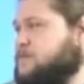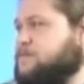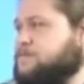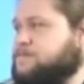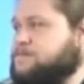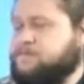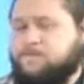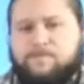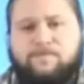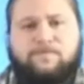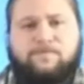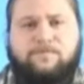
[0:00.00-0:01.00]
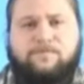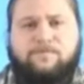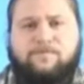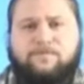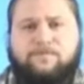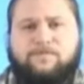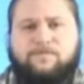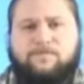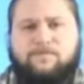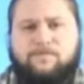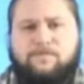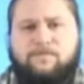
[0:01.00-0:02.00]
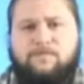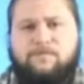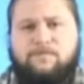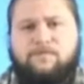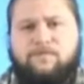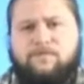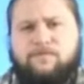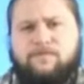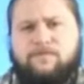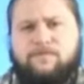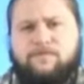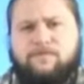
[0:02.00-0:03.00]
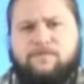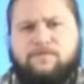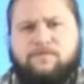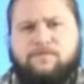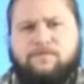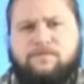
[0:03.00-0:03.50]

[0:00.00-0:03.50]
(not speaking)